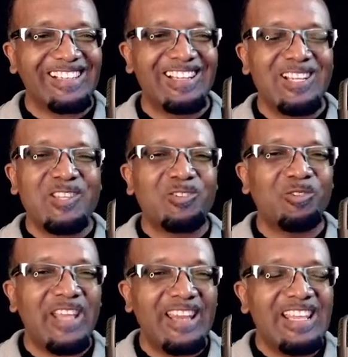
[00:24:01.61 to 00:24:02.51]
right?
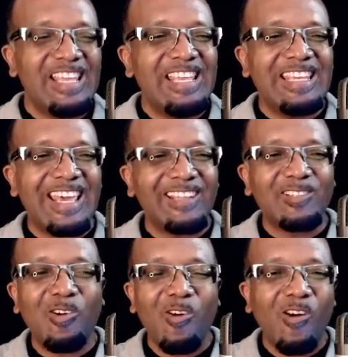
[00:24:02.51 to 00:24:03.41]
So then he
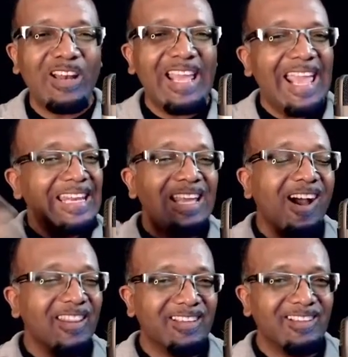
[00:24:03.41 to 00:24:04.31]
cannot call any
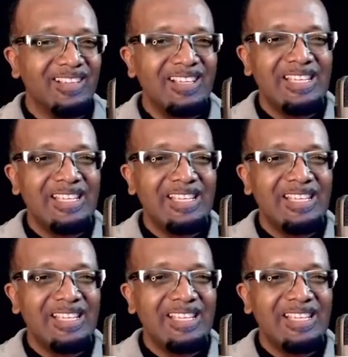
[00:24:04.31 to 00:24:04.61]
other,